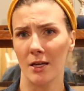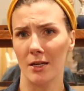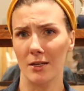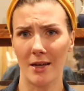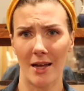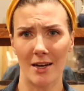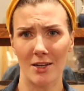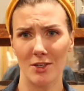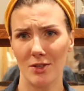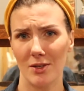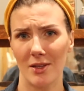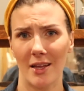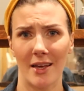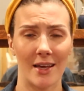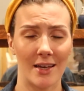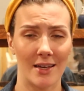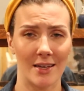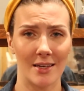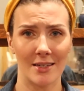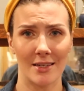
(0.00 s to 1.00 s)
kind of do like
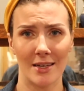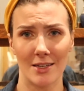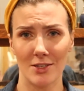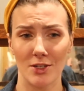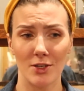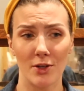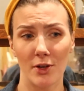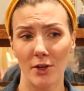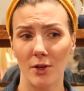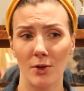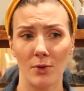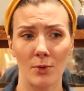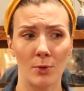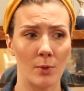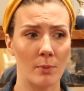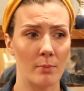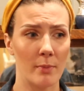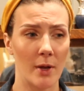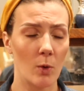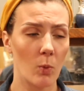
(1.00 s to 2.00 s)
a get to know
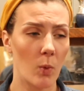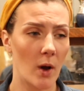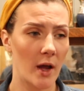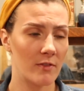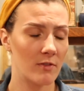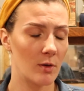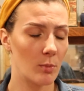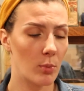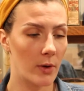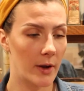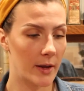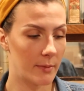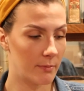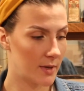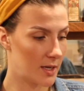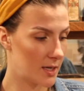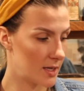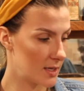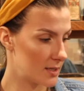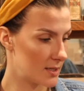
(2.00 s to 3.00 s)
you midwife
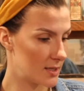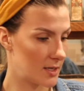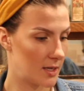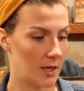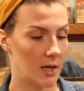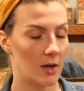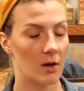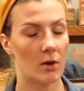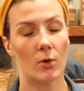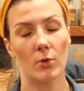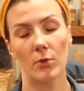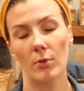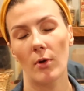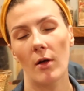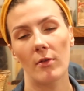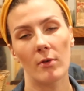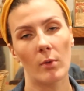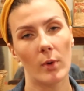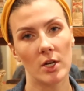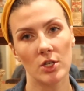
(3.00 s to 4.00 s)
appointment and go through
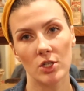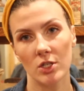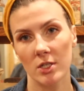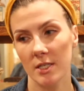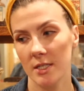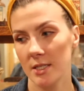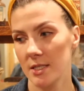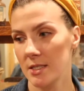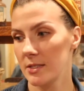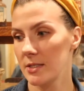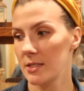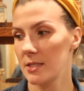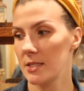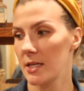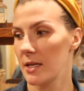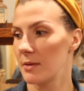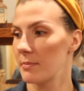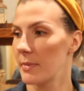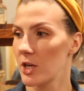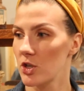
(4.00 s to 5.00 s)
all the questions
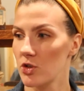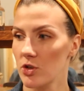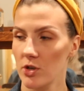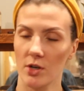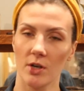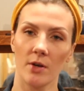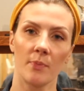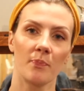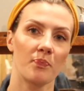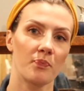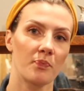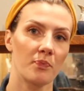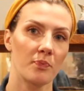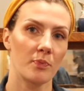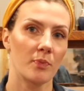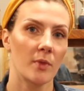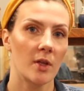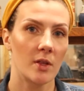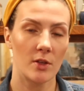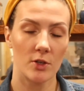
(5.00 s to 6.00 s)
and make sure
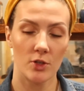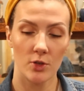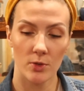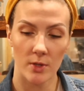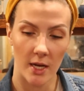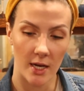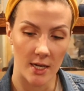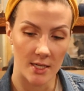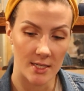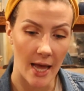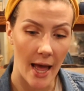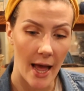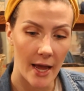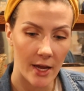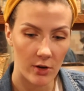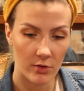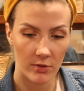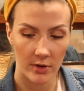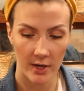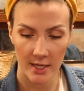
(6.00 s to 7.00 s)
the due date is
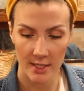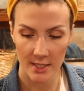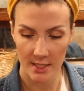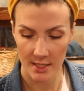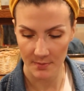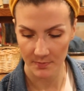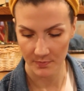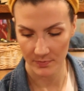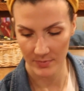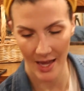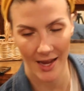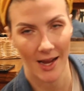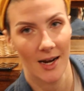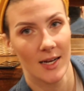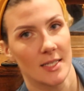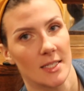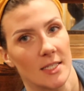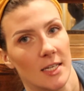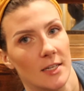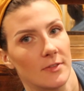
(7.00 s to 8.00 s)
accurate, that kind
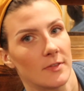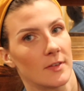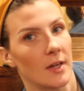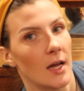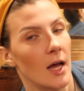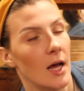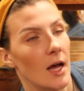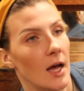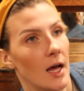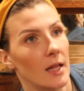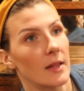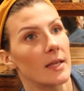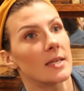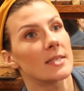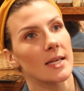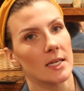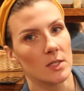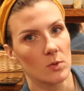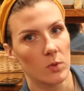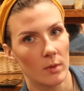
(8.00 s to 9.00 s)
of stuff. At least
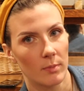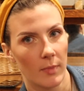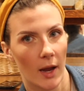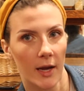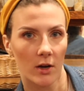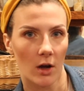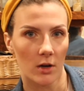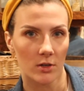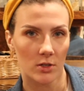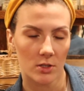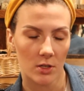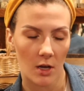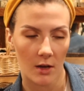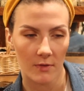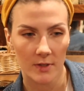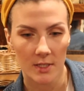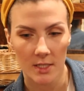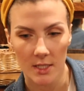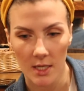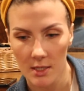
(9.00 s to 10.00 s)
that's what my doctor's
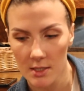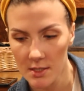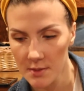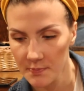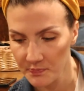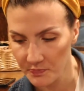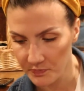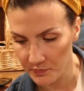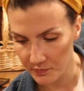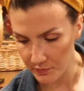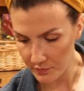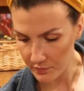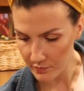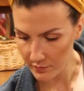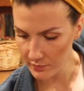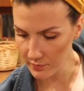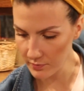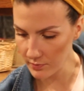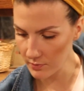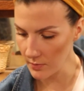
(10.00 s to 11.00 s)
office does.
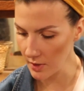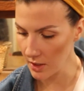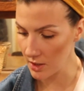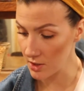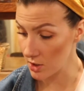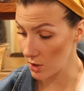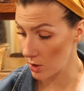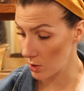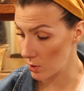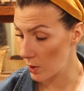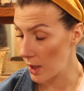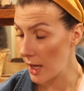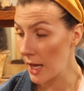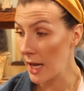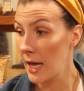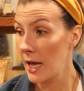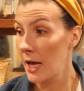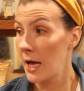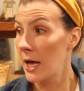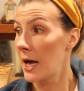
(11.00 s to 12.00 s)
So
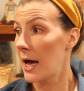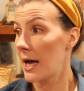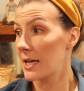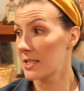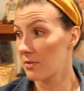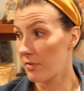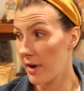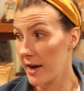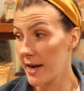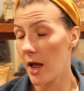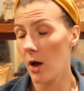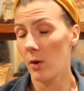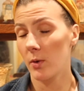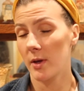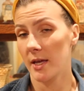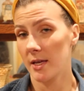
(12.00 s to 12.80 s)
as of right now, he